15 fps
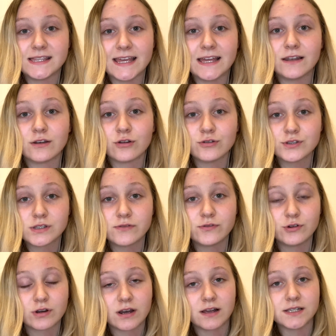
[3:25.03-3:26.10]
that lots
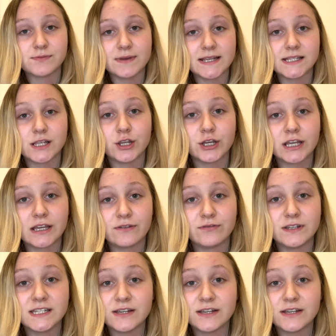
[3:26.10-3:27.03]
of your classmates are looking for